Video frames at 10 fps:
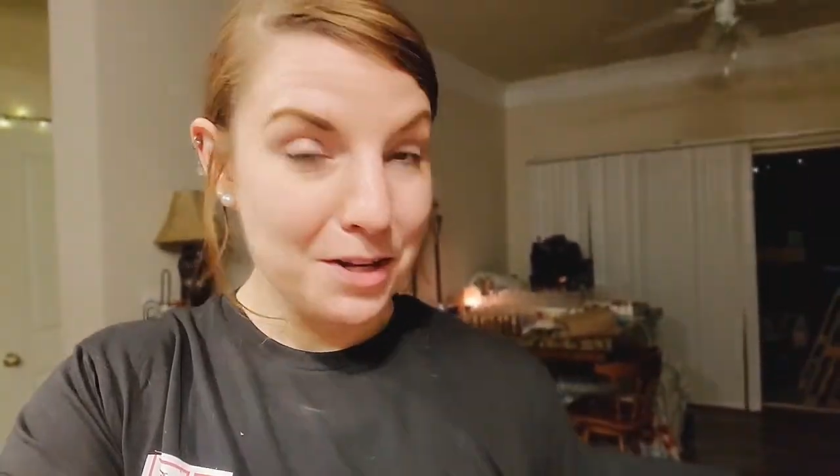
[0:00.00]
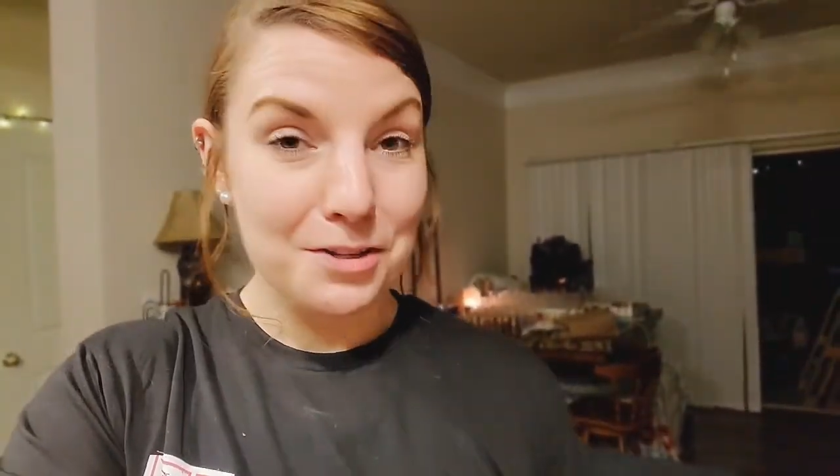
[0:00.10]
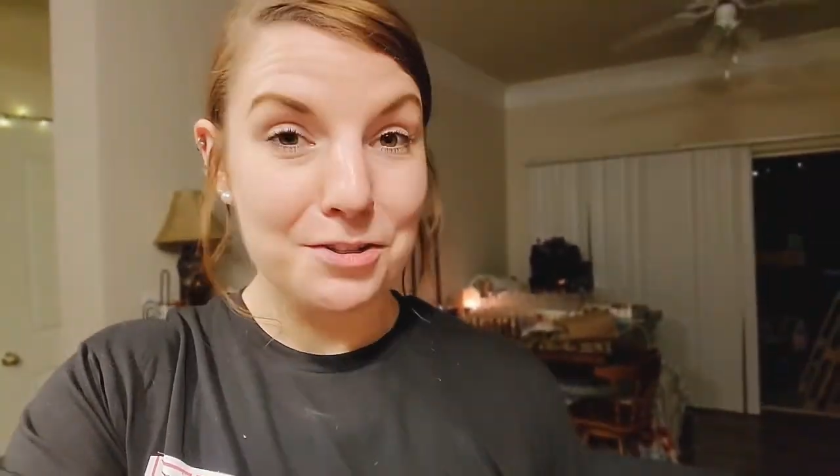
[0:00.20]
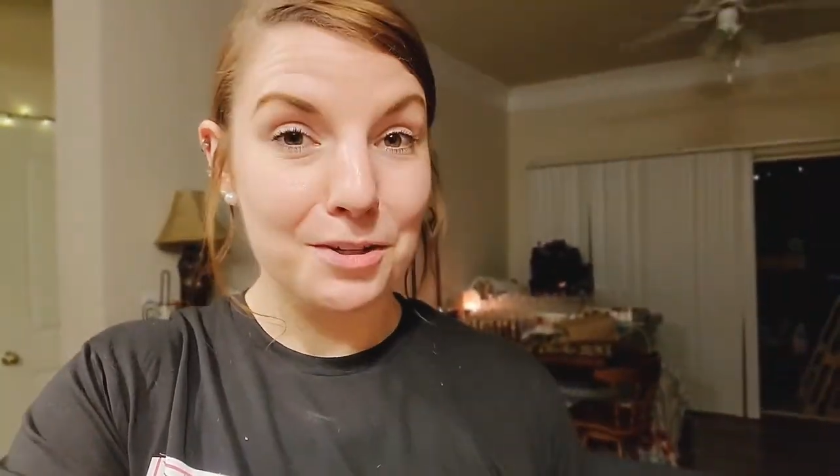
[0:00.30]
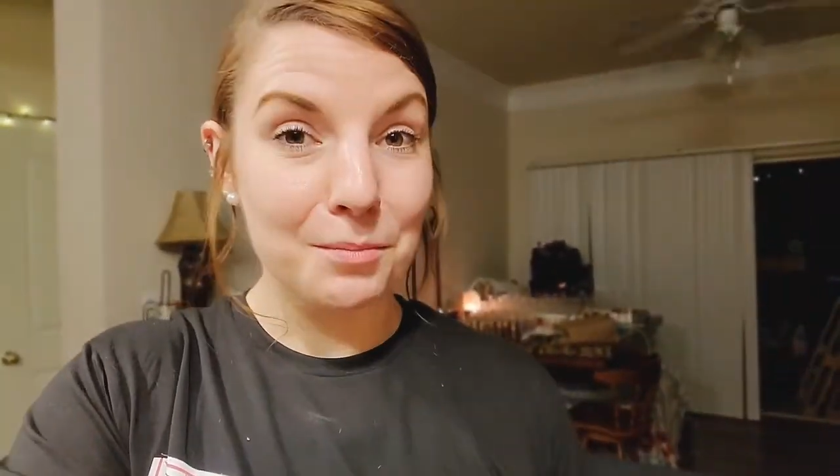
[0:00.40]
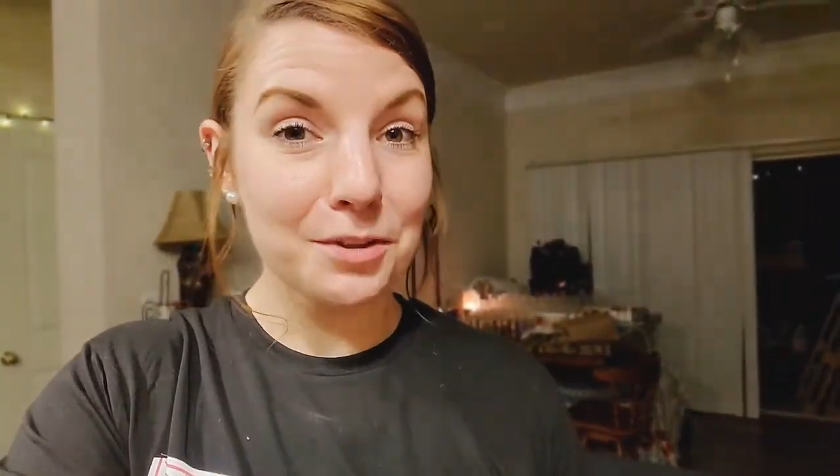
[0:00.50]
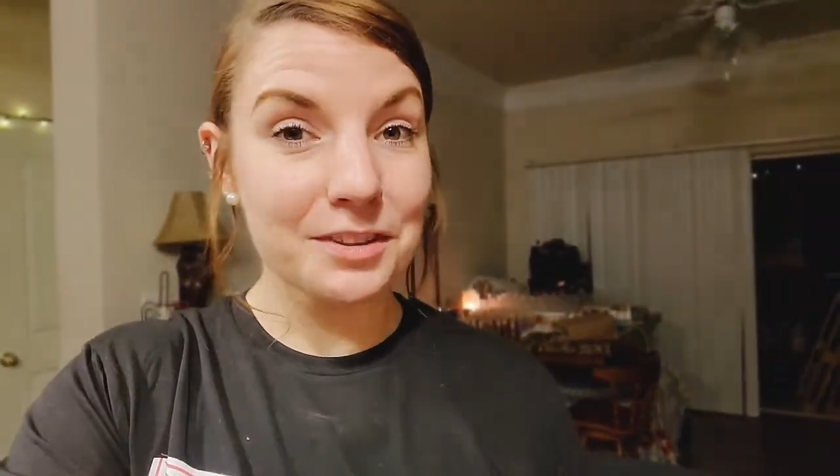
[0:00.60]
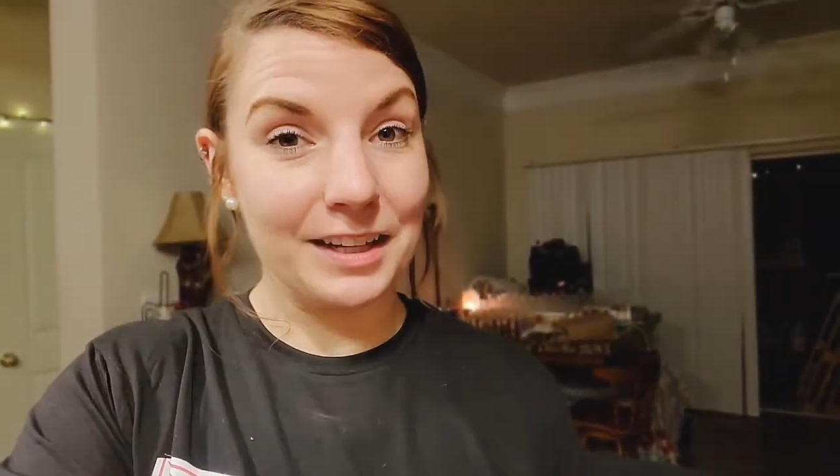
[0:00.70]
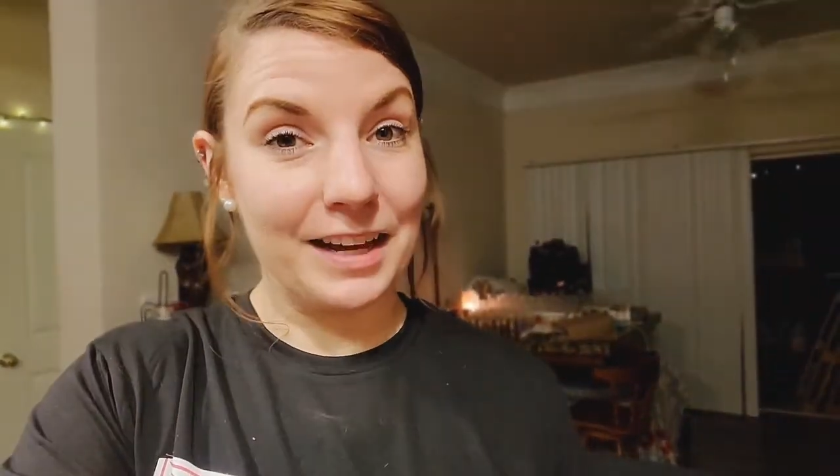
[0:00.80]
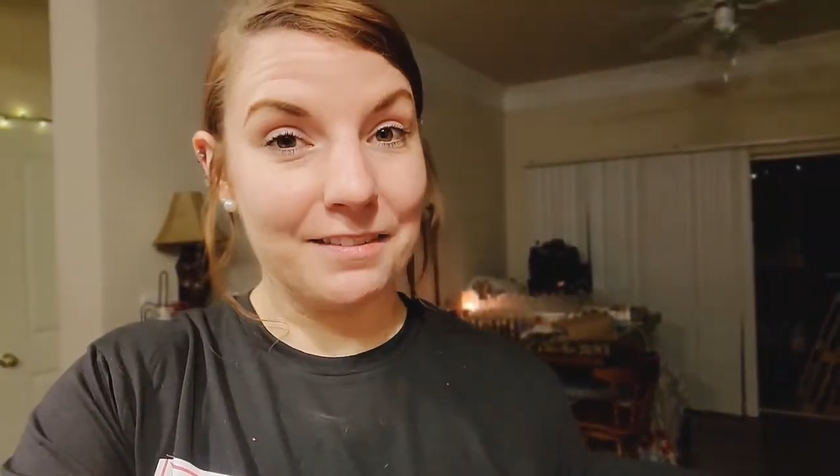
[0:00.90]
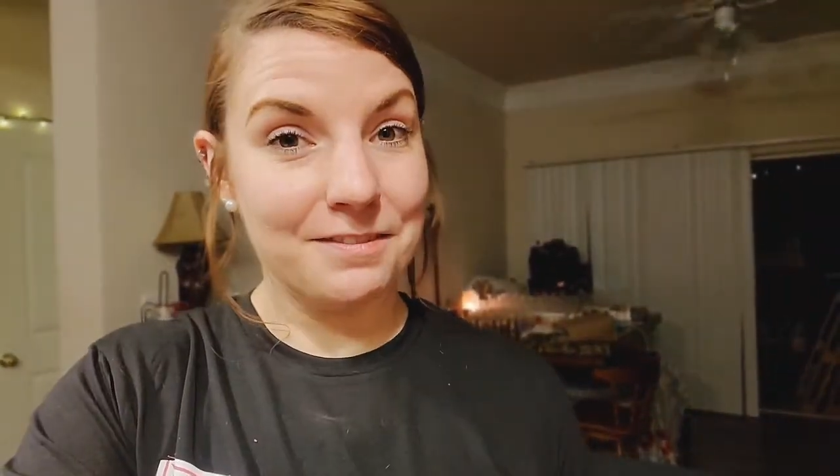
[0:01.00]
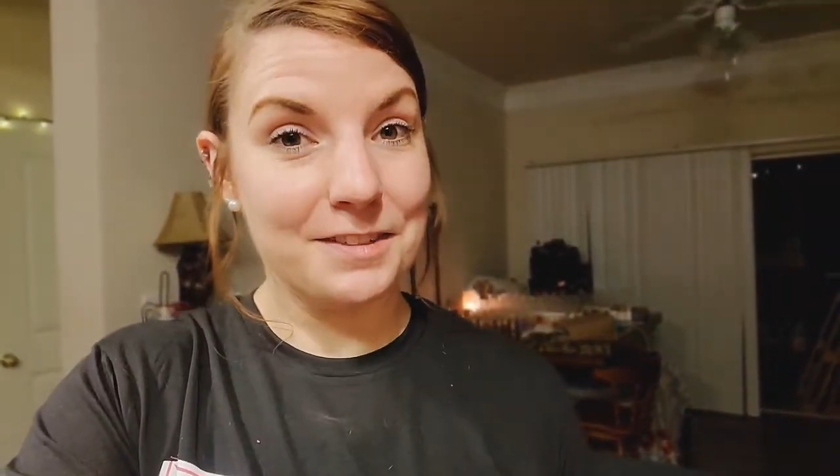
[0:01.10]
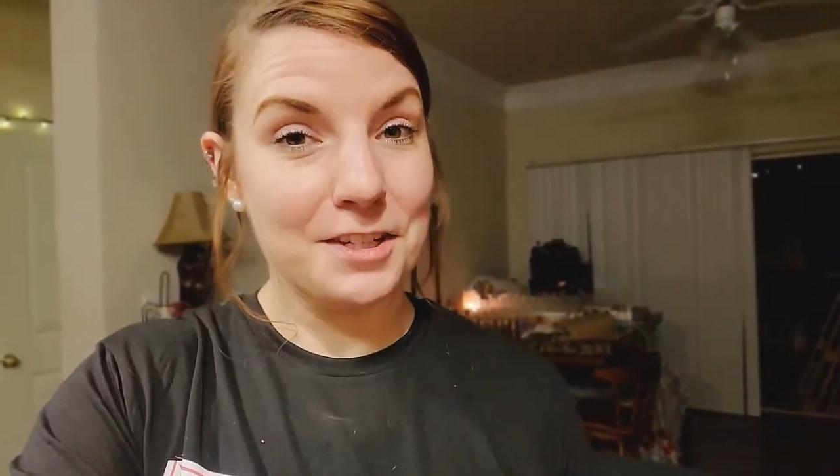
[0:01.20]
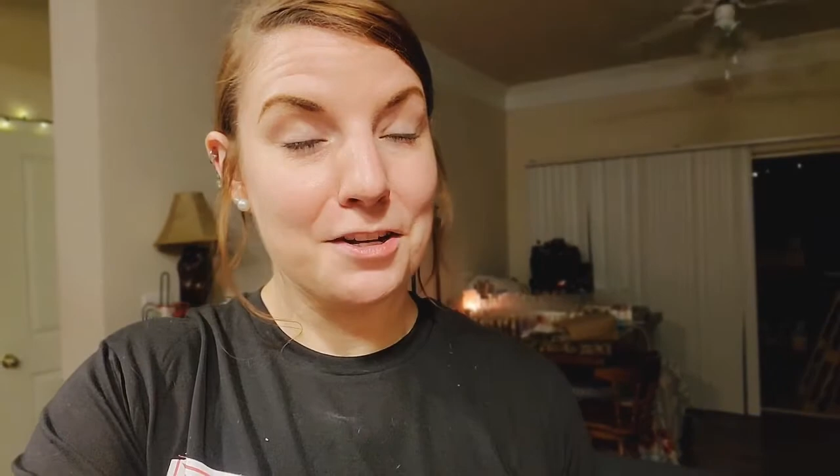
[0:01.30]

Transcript: someone left